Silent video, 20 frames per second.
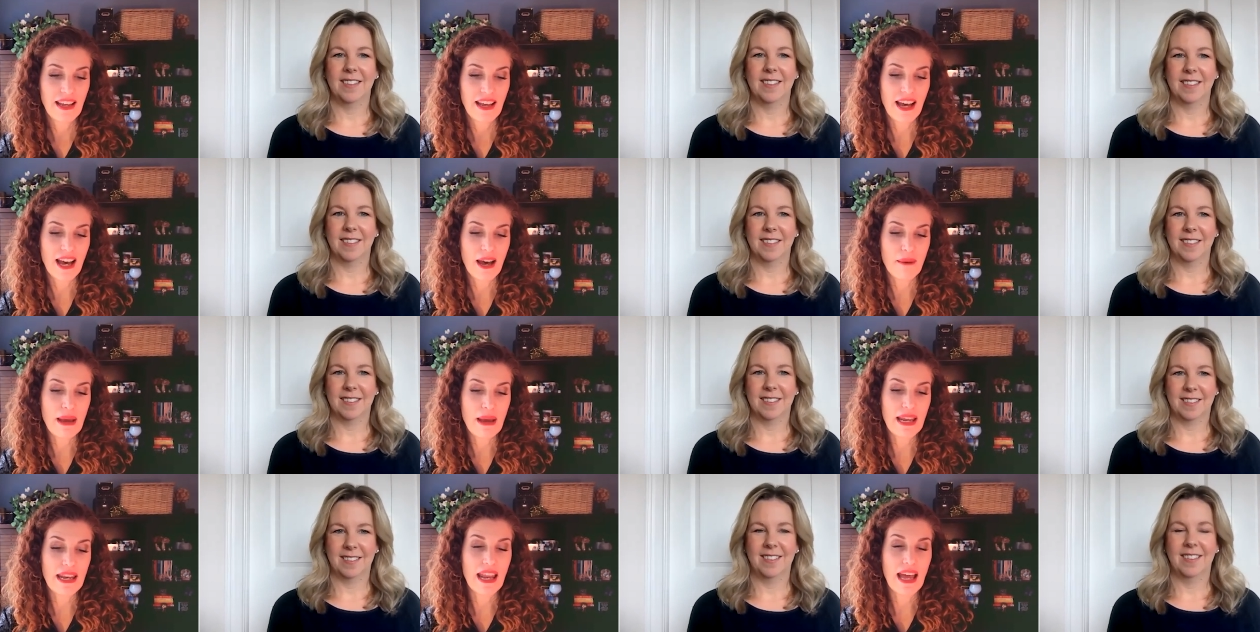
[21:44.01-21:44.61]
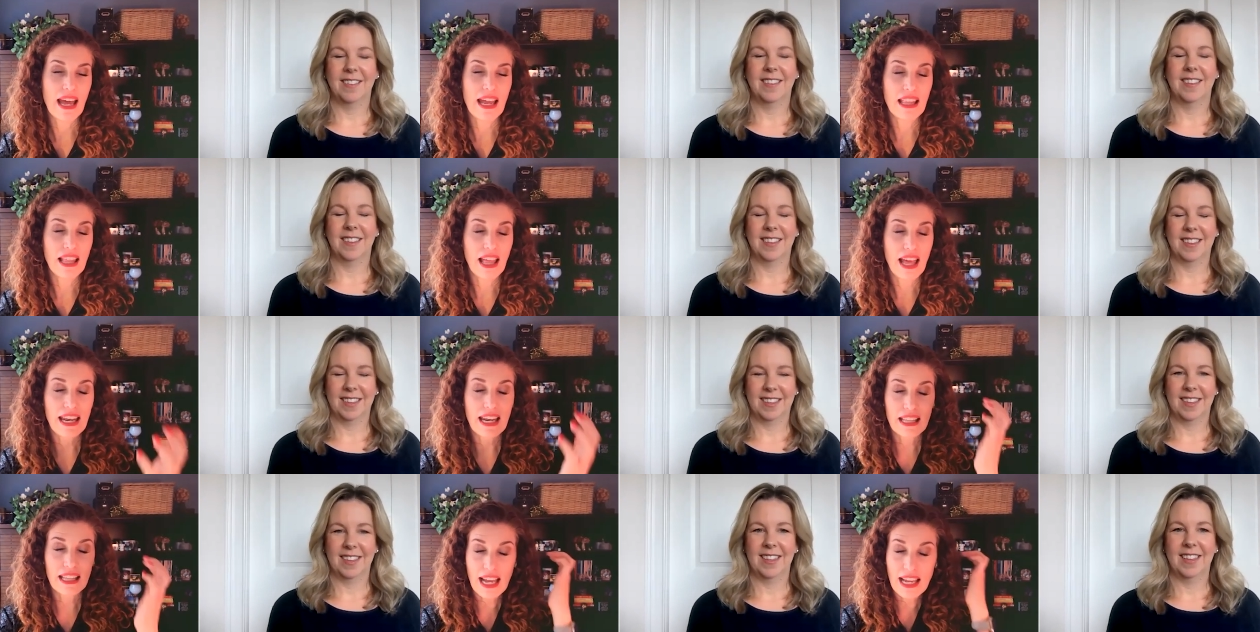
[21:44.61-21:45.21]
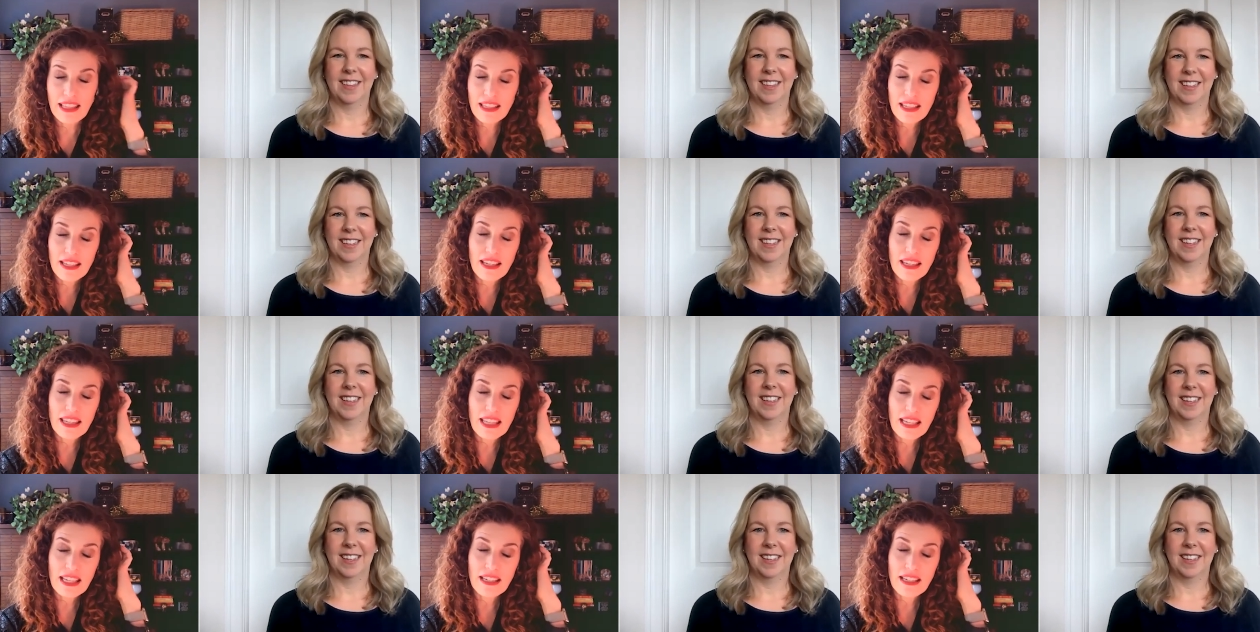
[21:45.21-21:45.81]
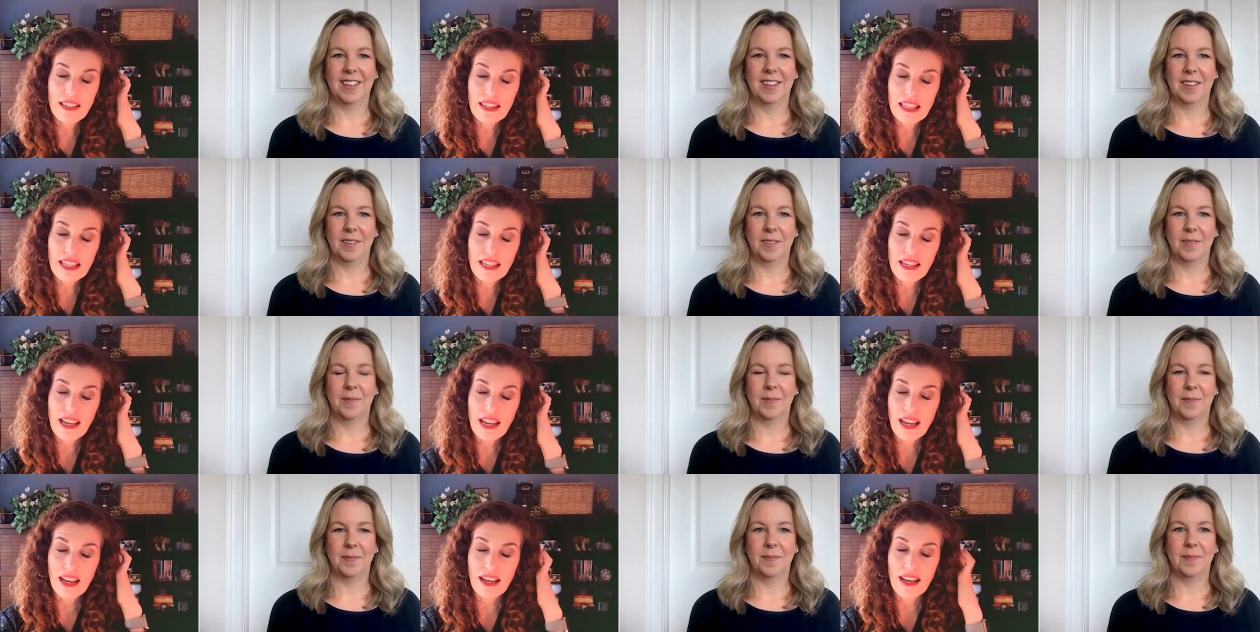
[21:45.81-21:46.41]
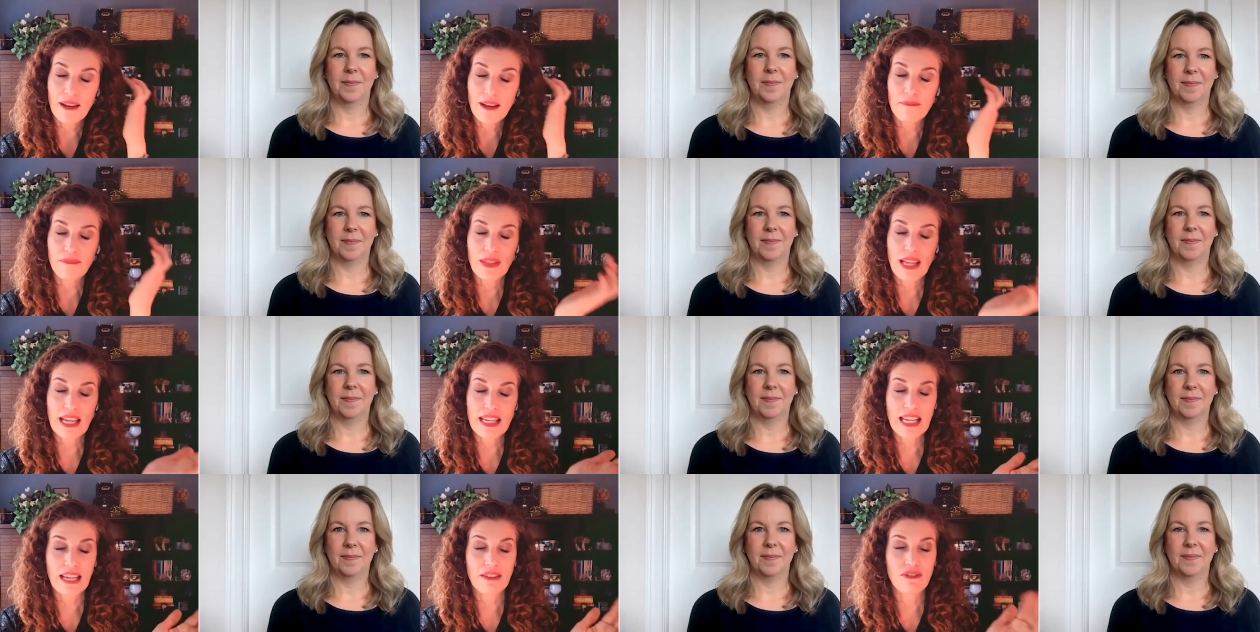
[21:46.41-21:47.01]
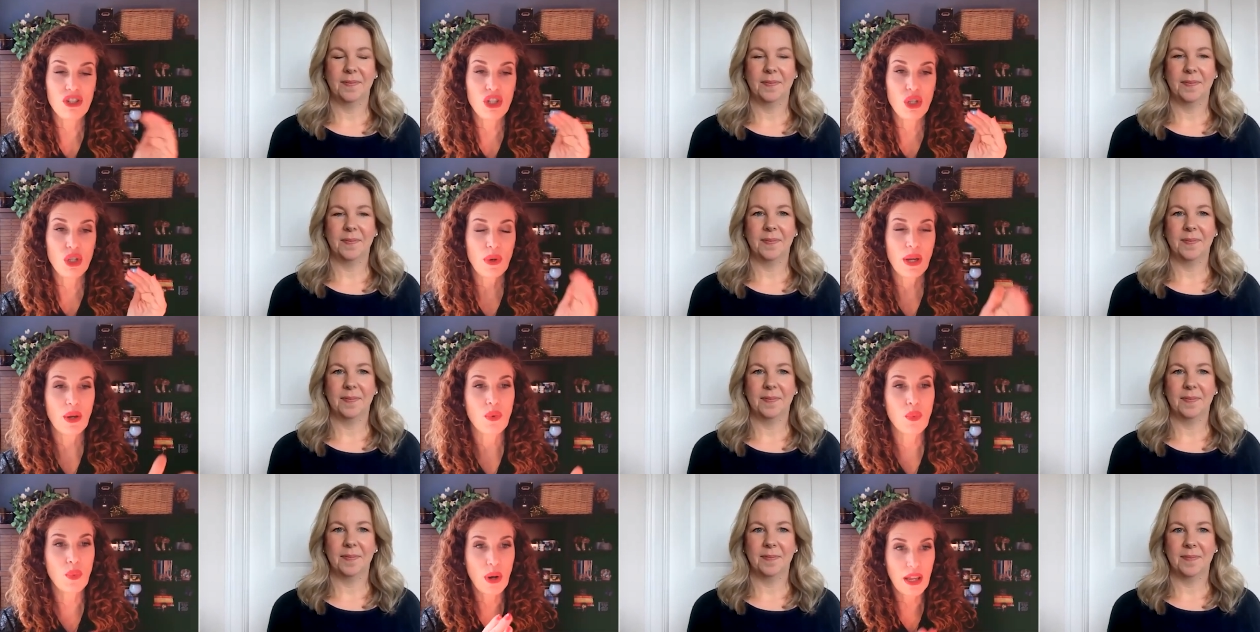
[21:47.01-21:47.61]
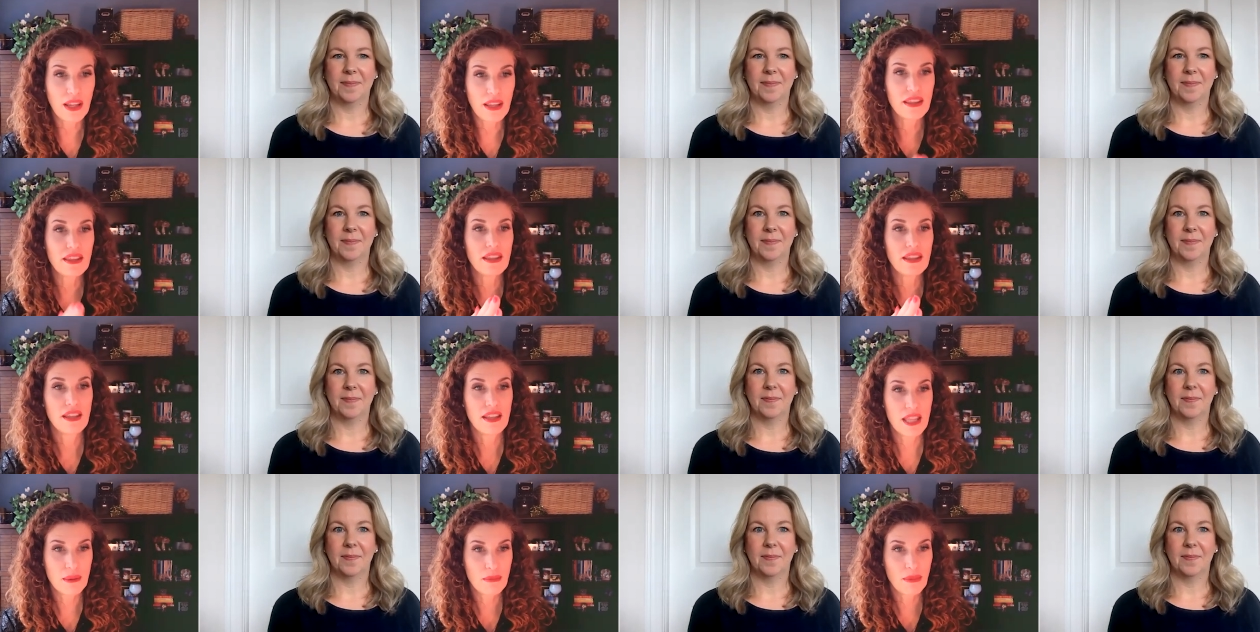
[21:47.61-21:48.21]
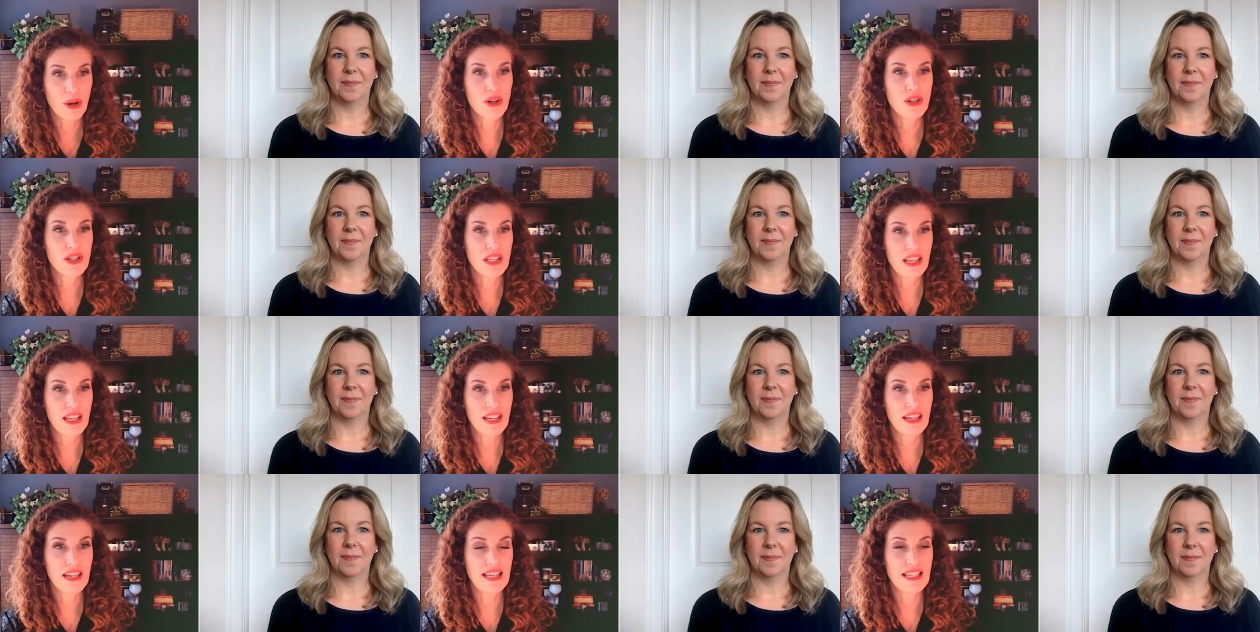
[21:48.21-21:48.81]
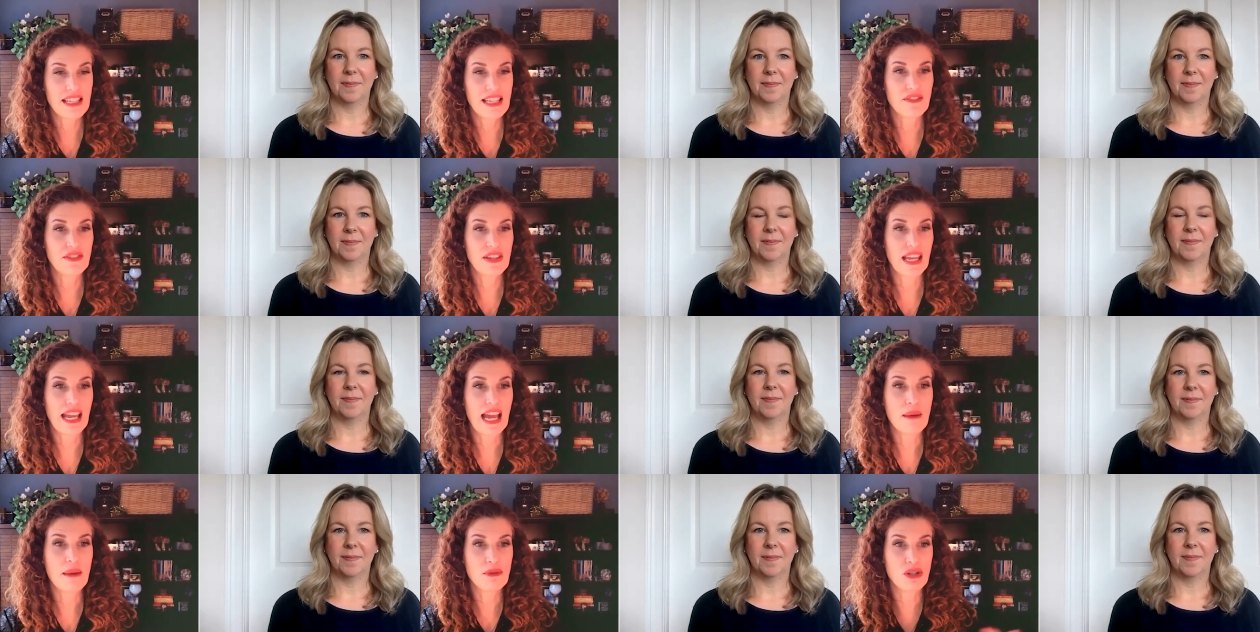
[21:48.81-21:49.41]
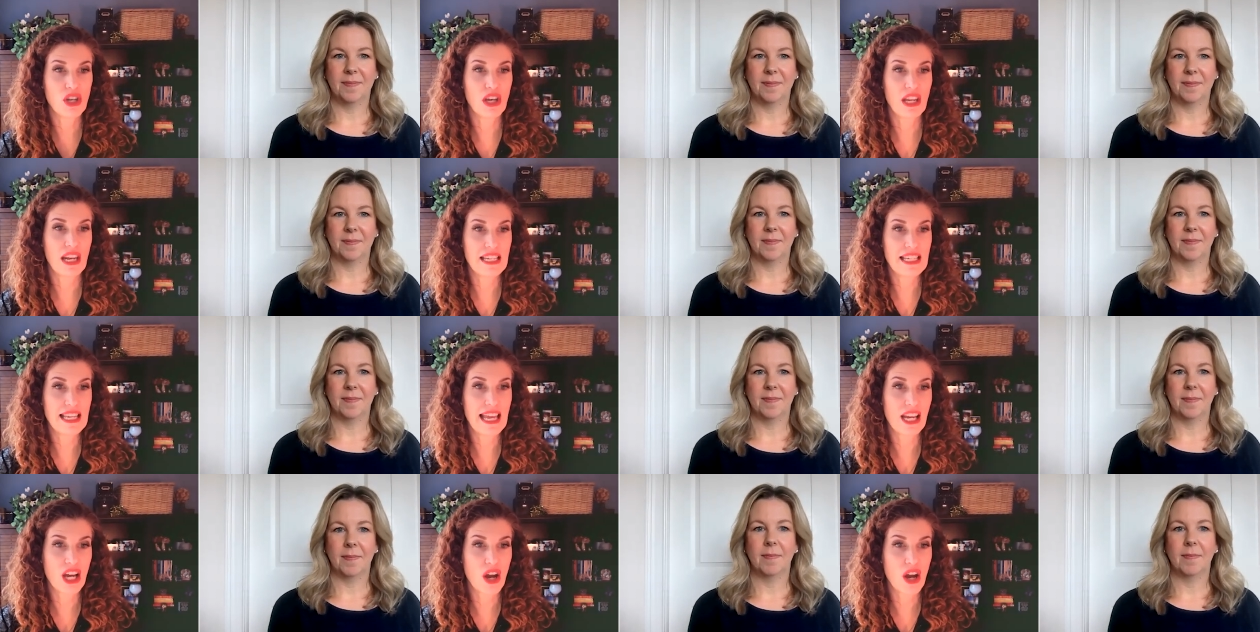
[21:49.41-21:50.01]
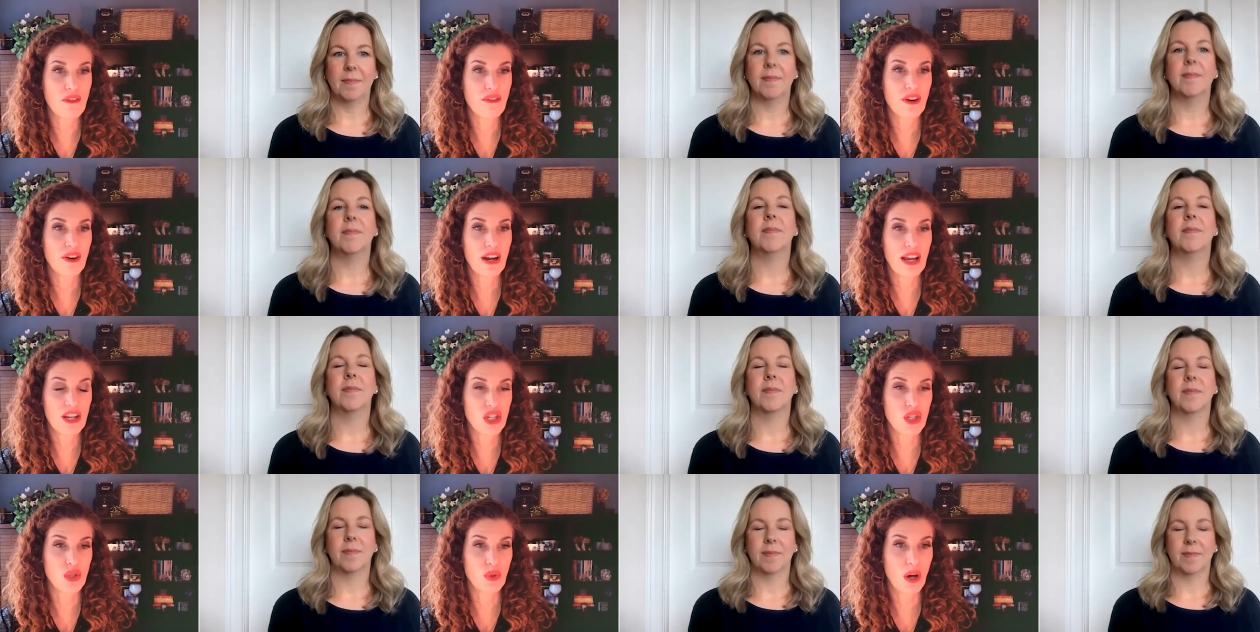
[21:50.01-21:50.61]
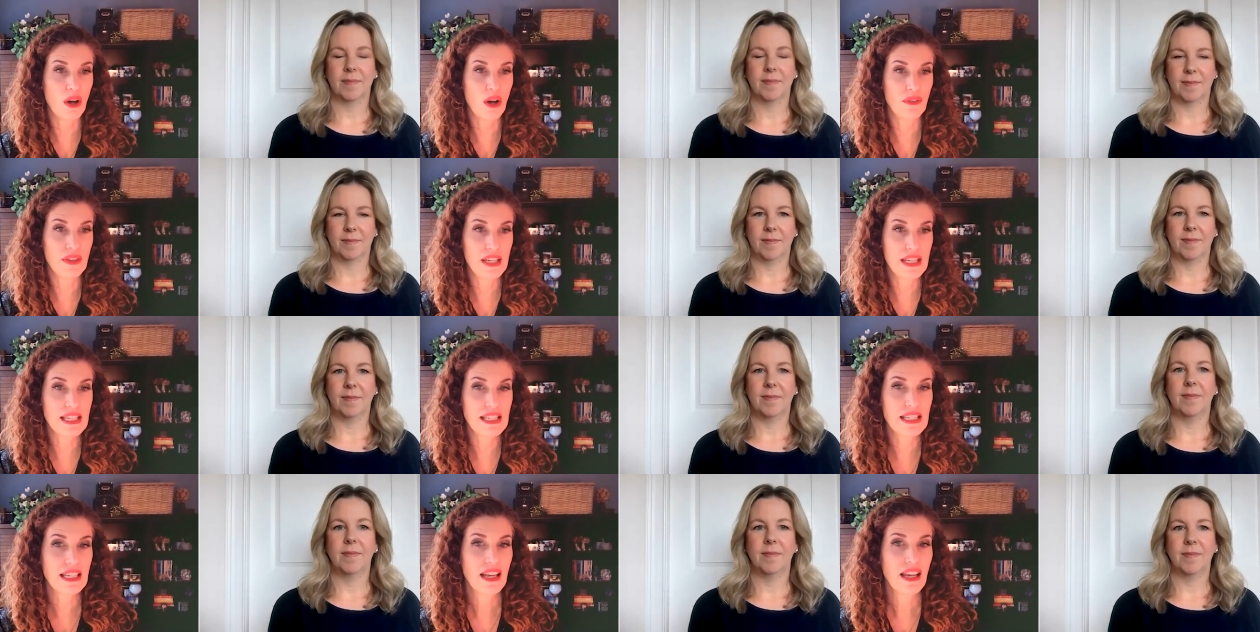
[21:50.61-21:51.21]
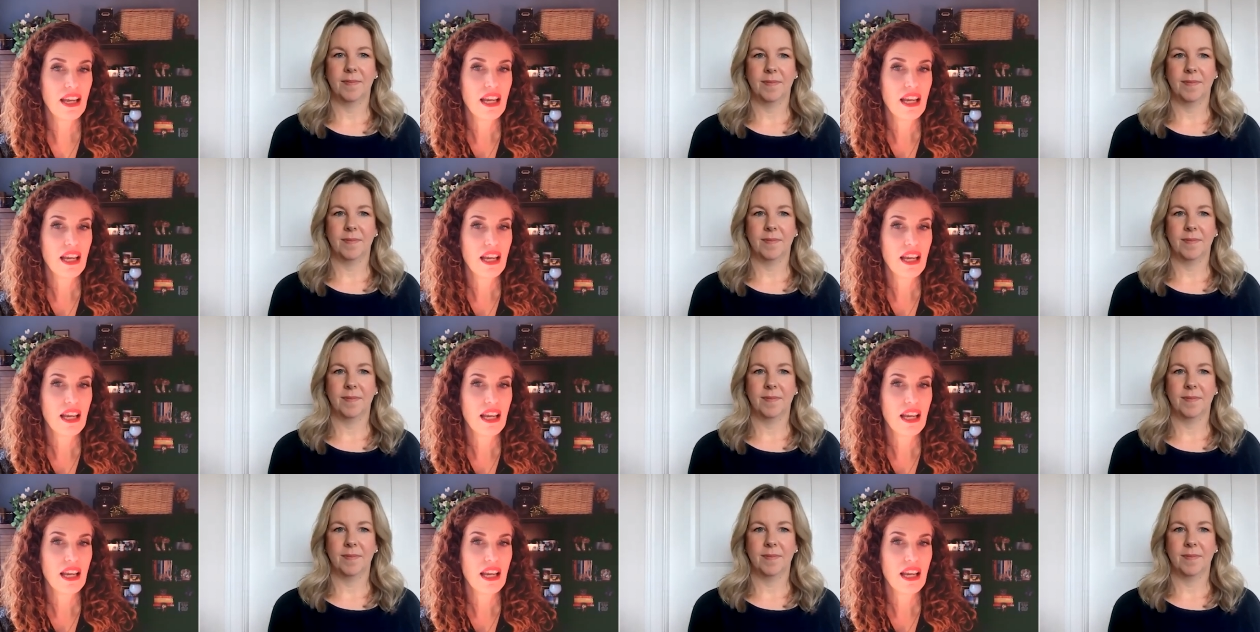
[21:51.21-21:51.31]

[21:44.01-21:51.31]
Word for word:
Speaker 1: um, and I and I like the the the, um, the idea of doing with the person instead of saying I'm just going to take over and do all this.